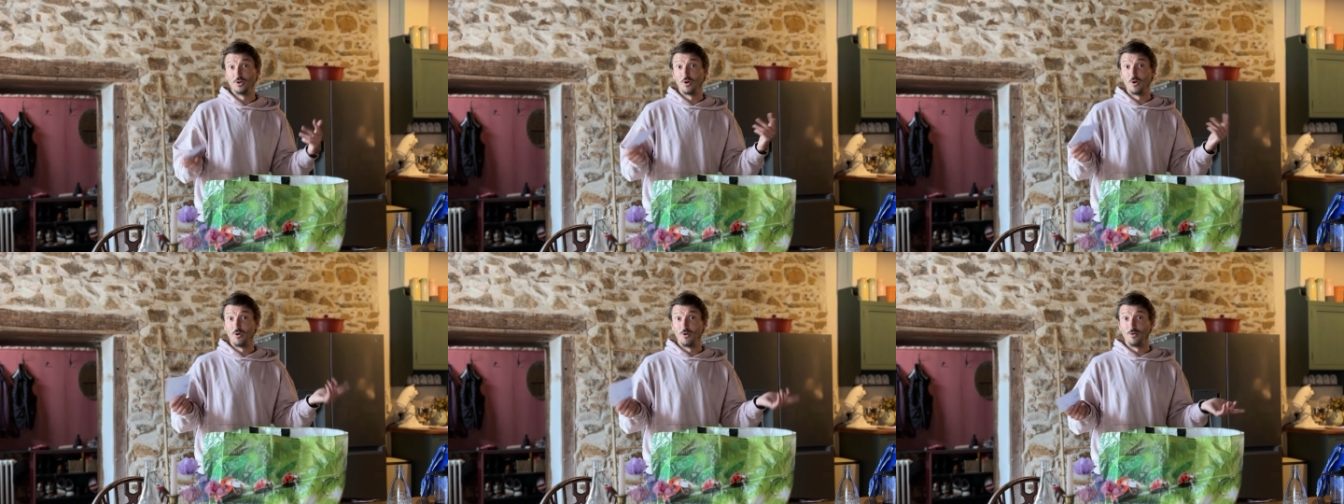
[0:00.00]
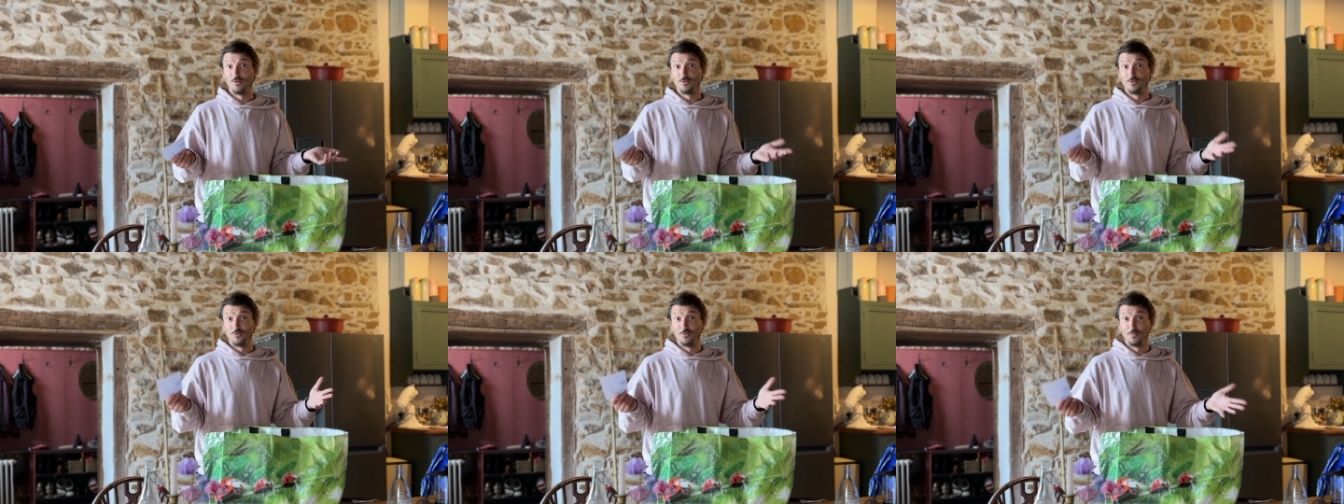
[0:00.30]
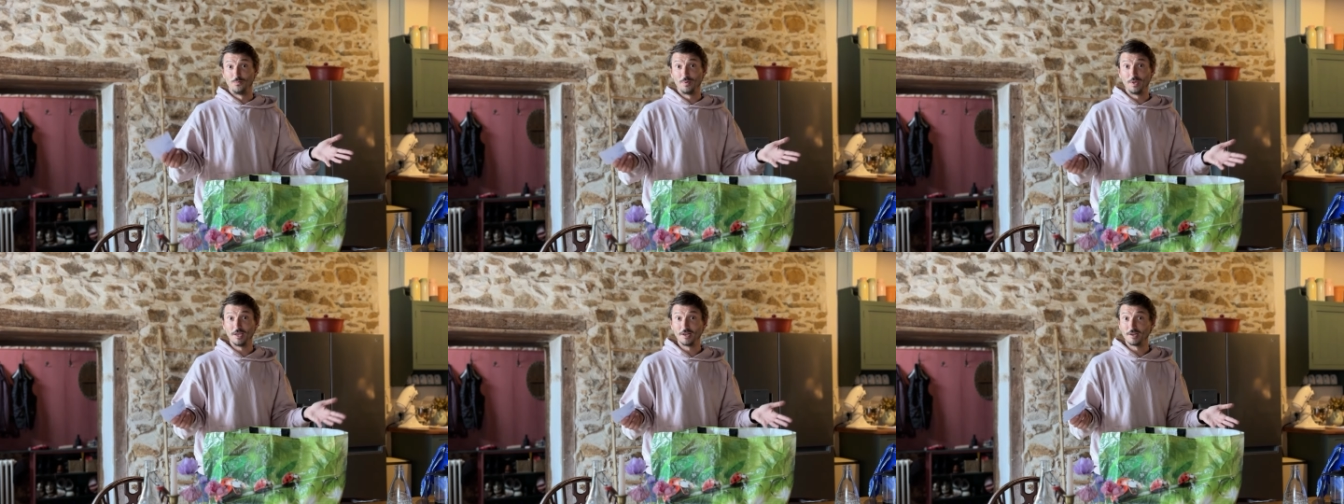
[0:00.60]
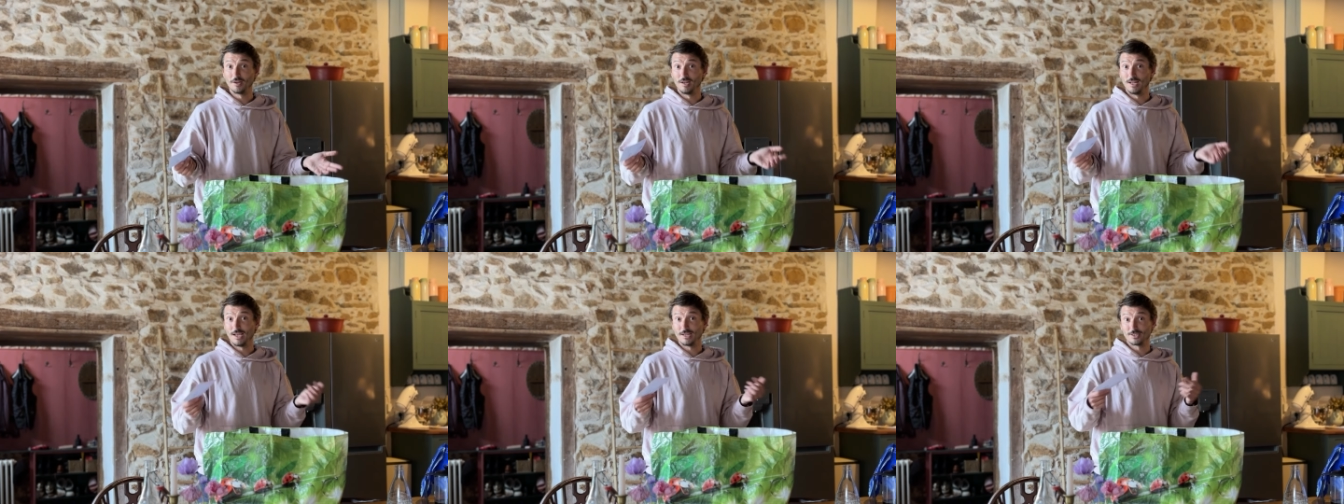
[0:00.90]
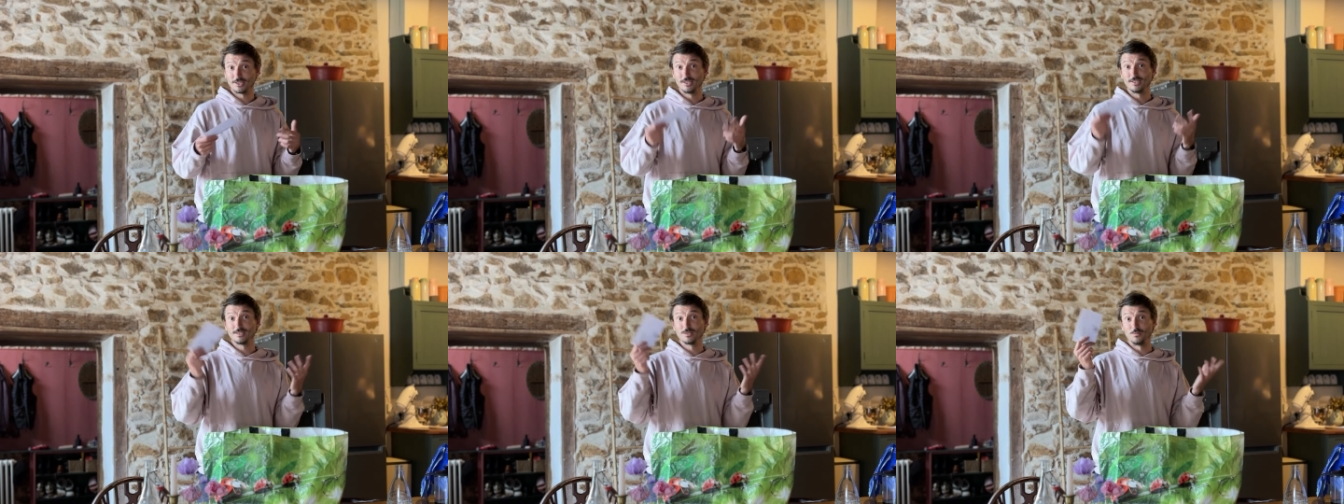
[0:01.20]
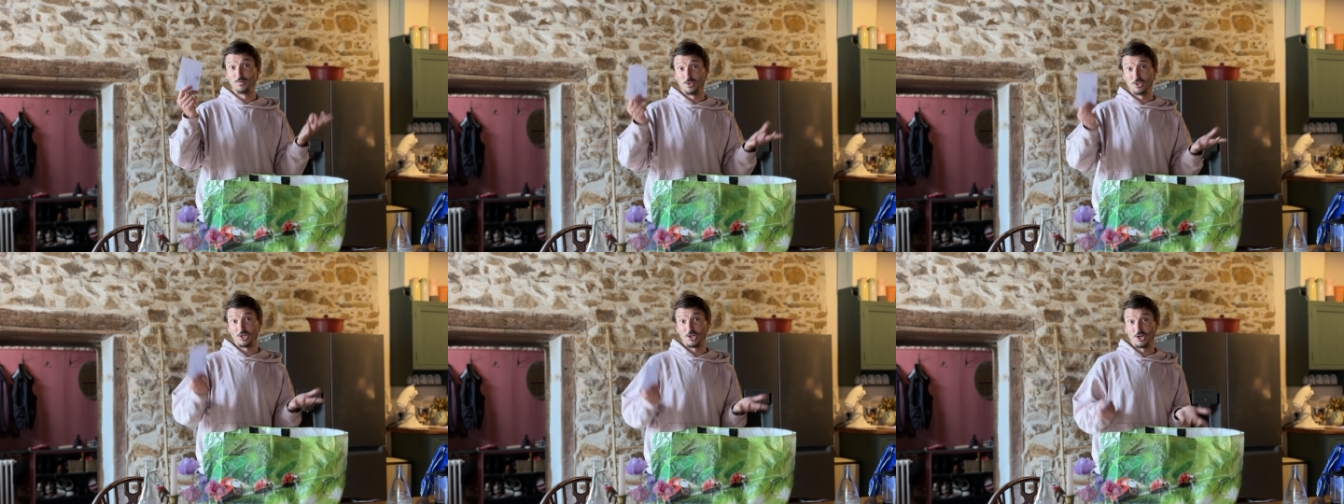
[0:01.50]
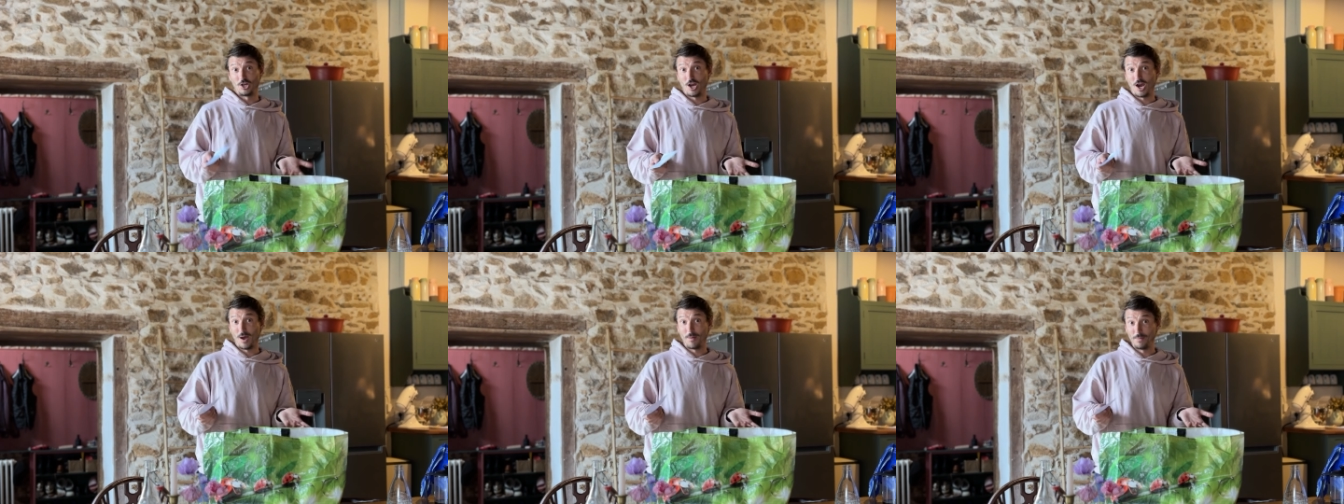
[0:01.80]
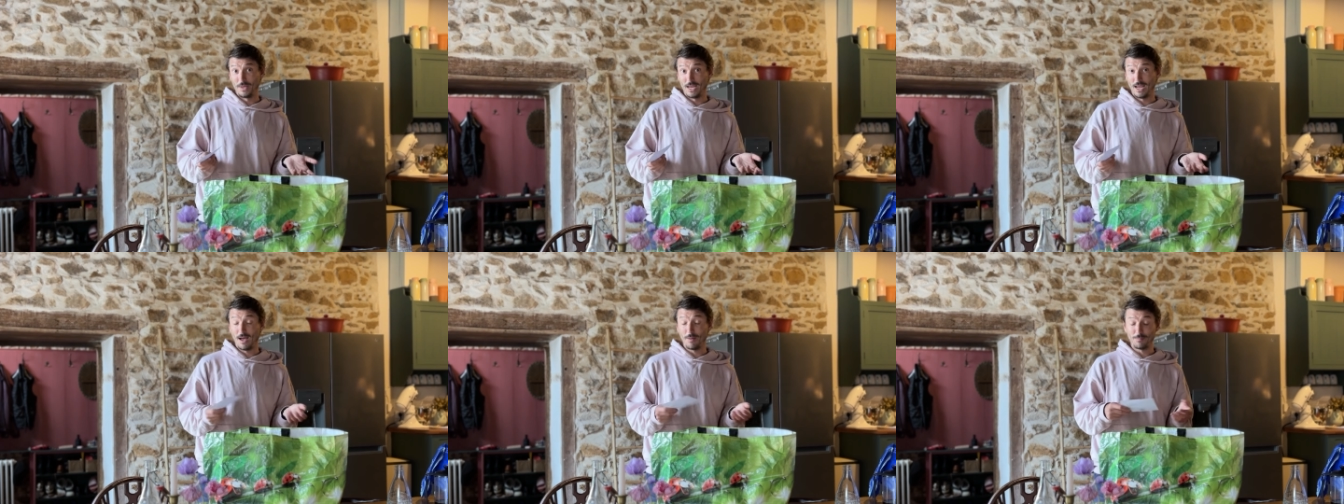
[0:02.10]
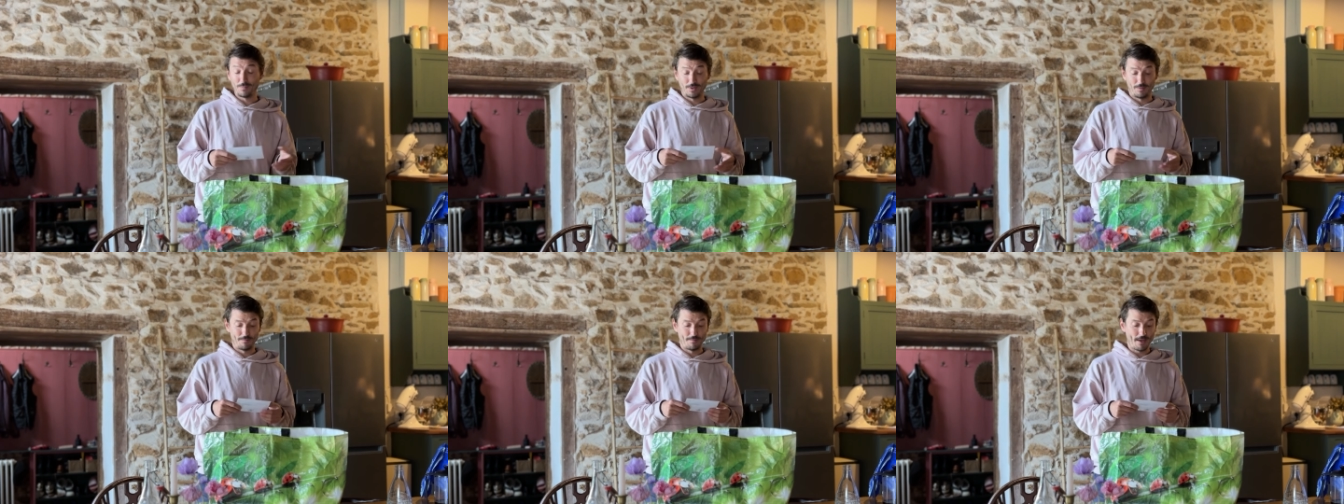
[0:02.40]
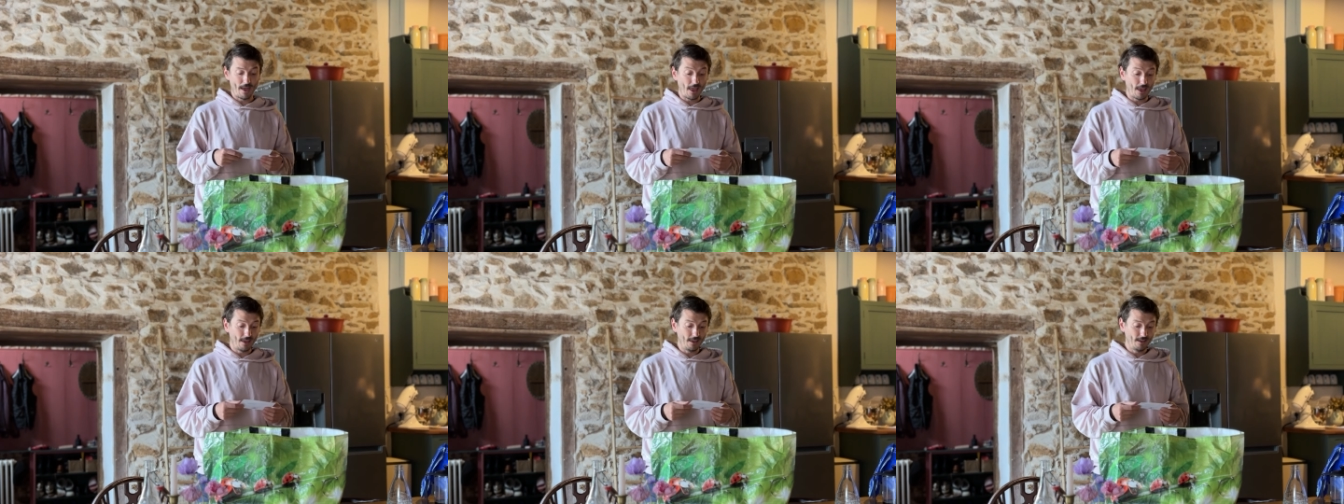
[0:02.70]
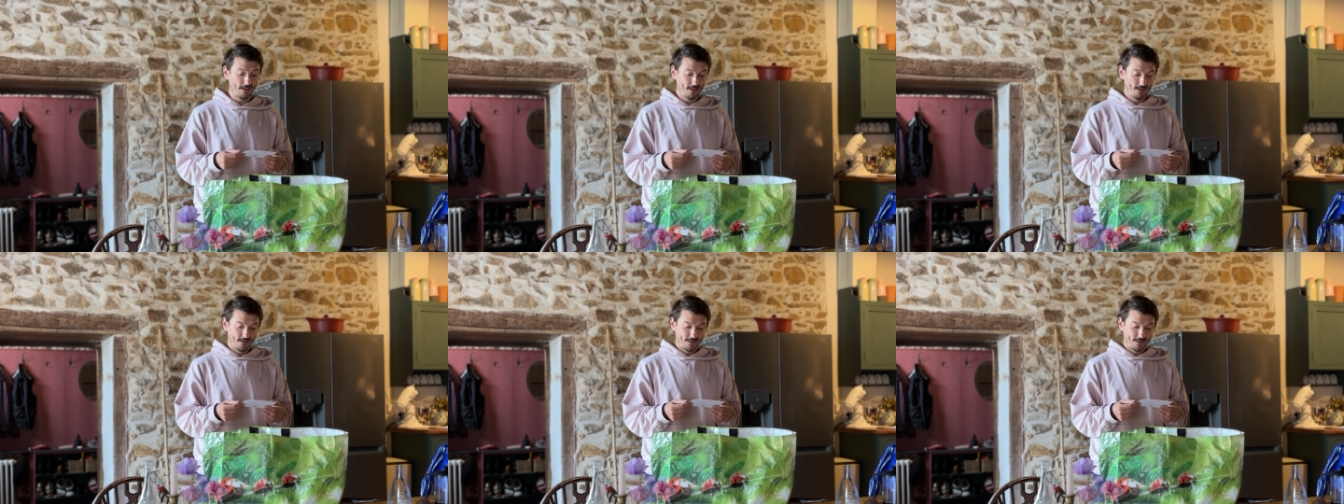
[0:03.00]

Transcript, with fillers: all European elections, which are coming up in May.